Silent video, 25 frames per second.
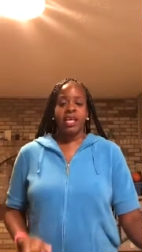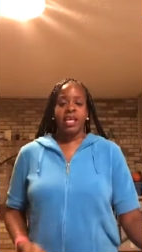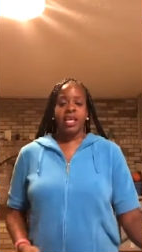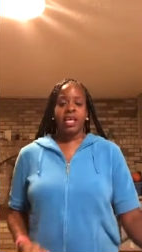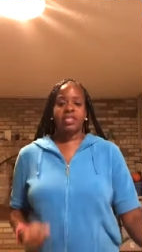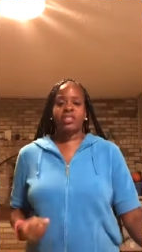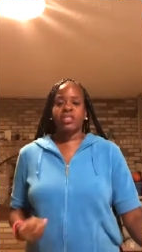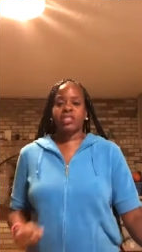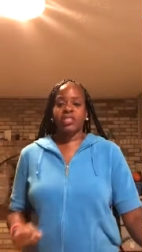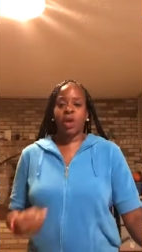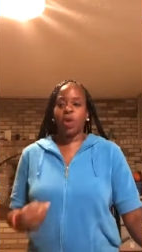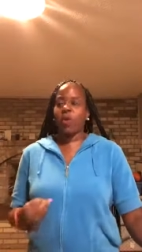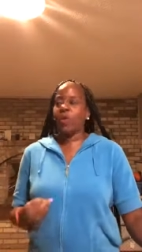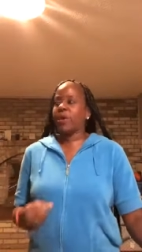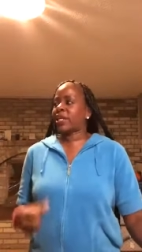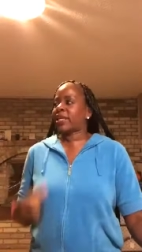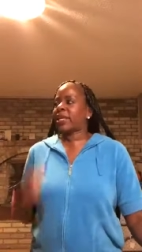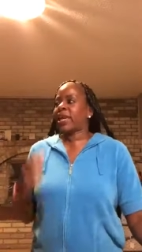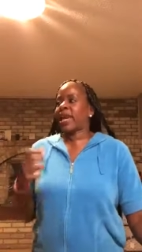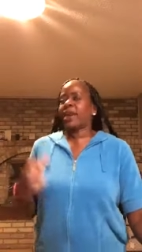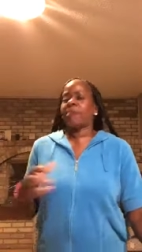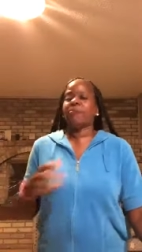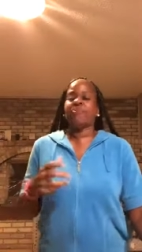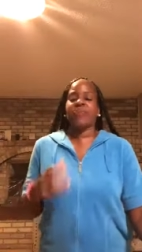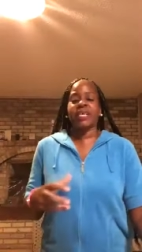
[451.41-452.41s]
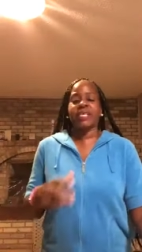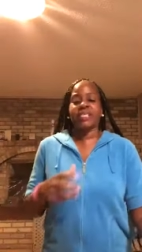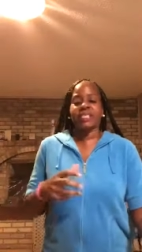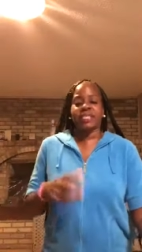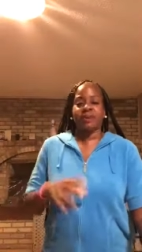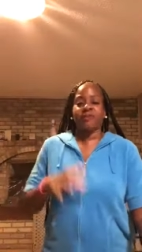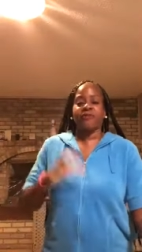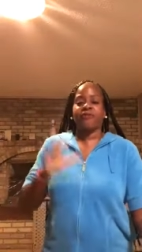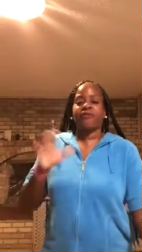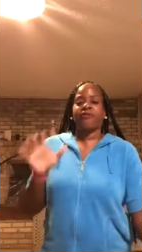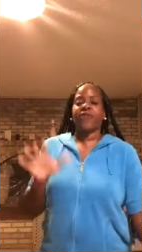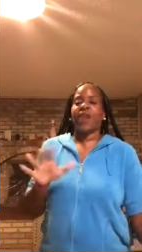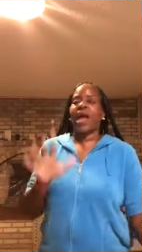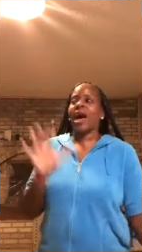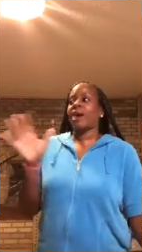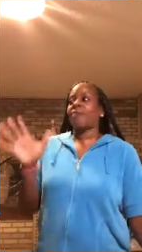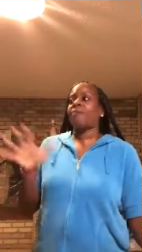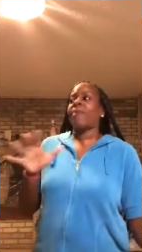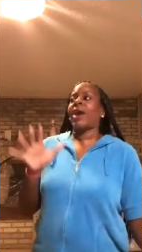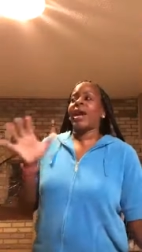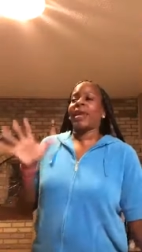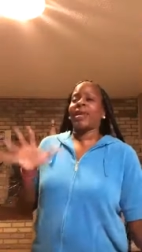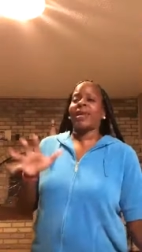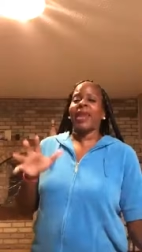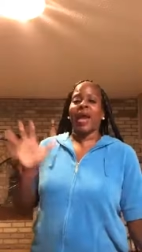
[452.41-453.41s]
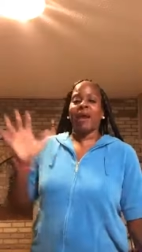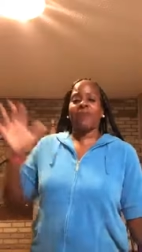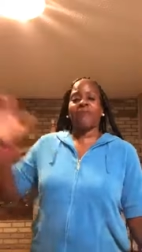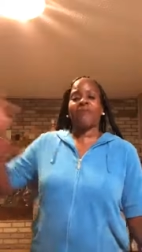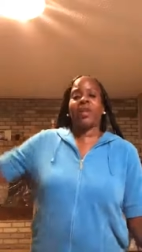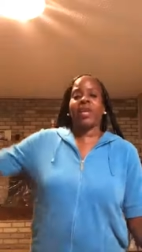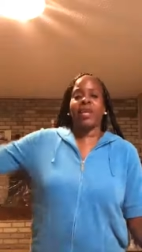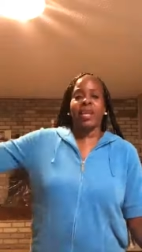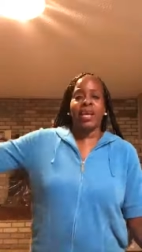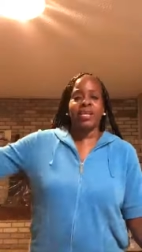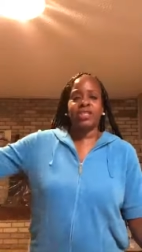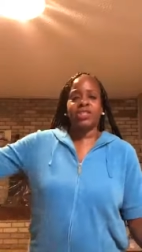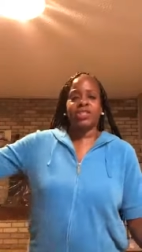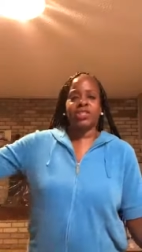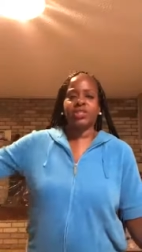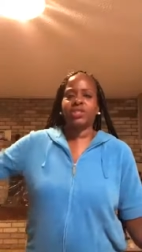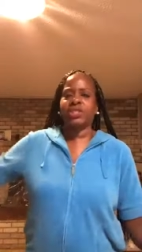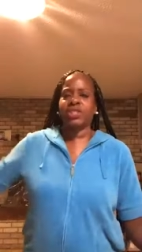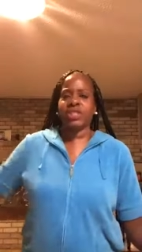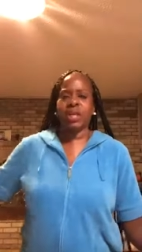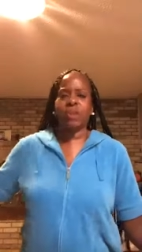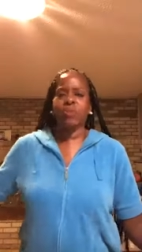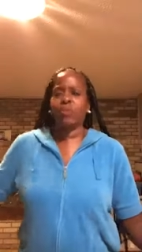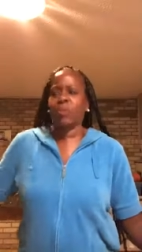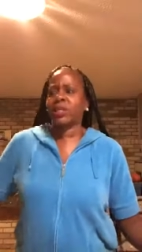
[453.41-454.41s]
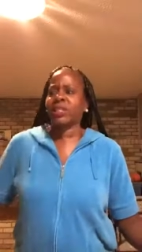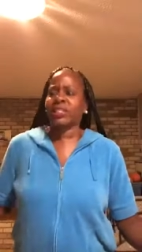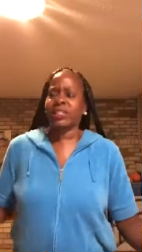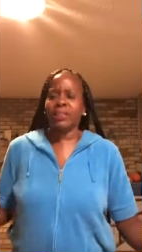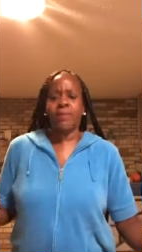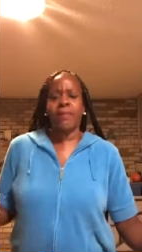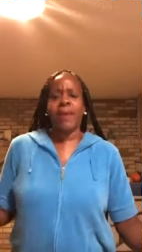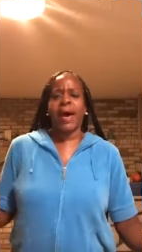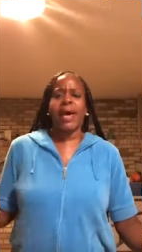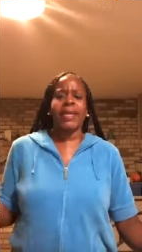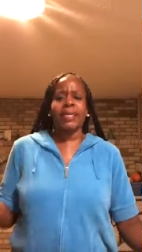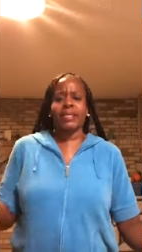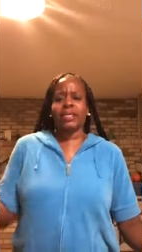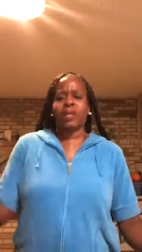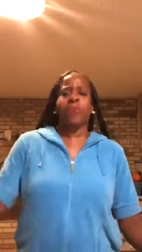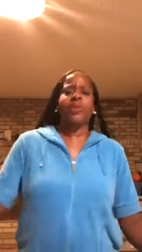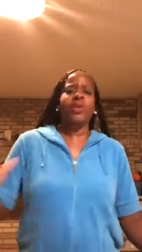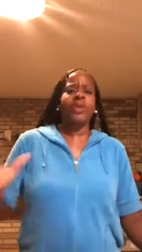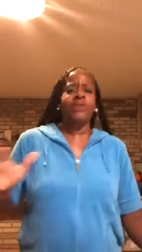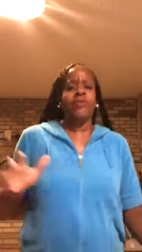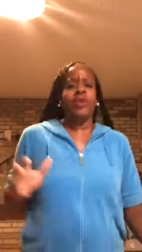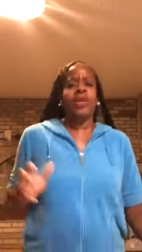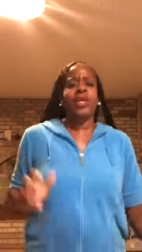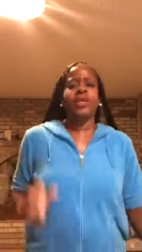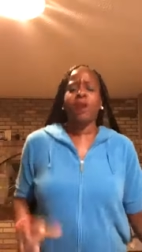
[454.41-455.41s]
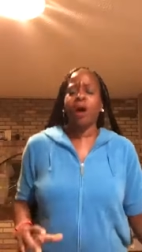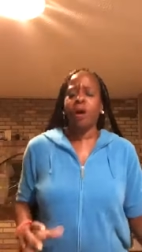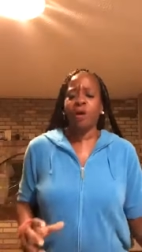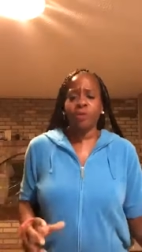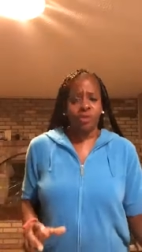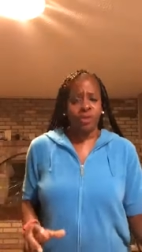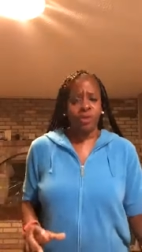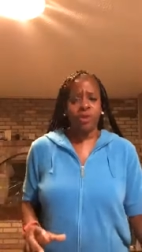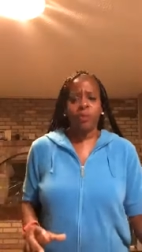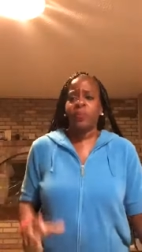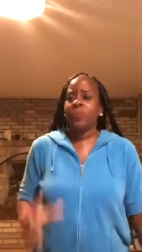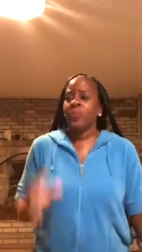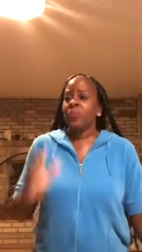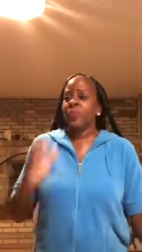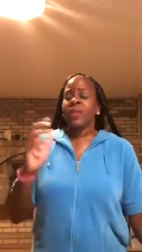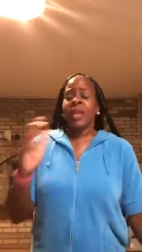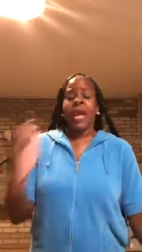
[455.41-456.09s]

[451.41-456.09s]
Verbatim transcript: And so it can't be some fly by night relationship with somebody don't even know you.